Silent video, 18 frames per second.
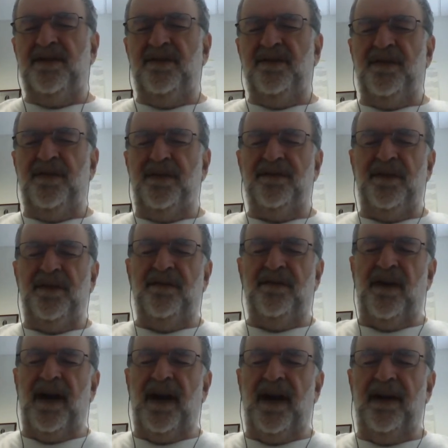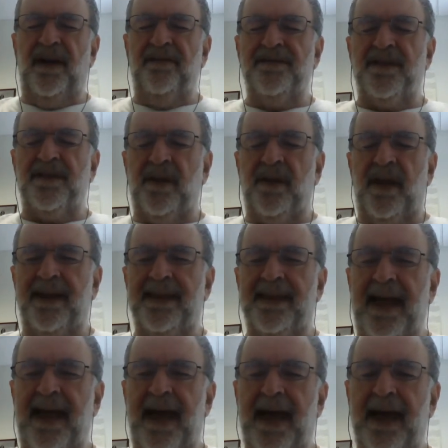255, something
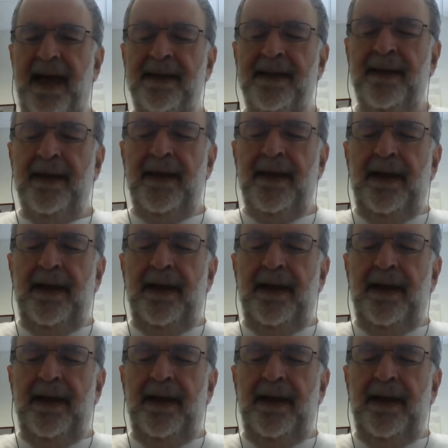like that.